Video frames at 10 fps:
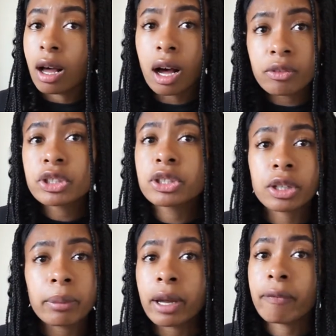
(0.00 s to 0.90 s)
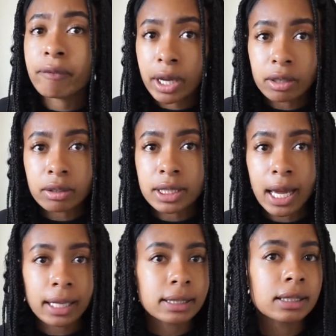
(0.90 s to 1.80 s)
Obviously you're still gonna pay federal
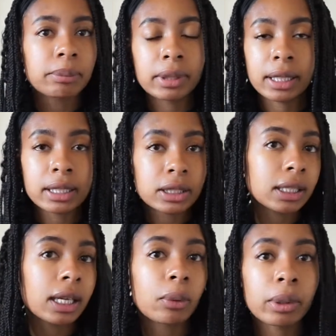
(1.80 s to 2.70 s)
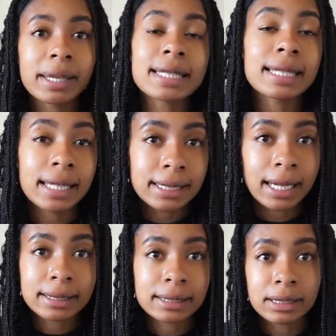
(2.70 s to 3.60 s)
taxes, but at least you ain't gotta worry about state
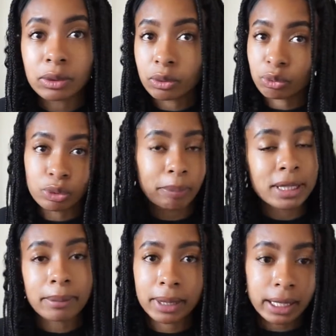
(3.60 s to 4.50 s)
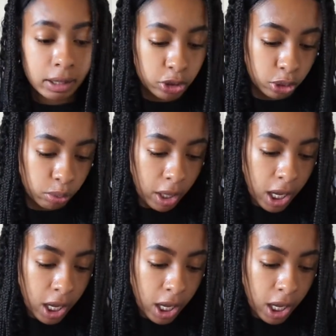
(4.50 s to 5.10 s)
taxes ripping some money out too.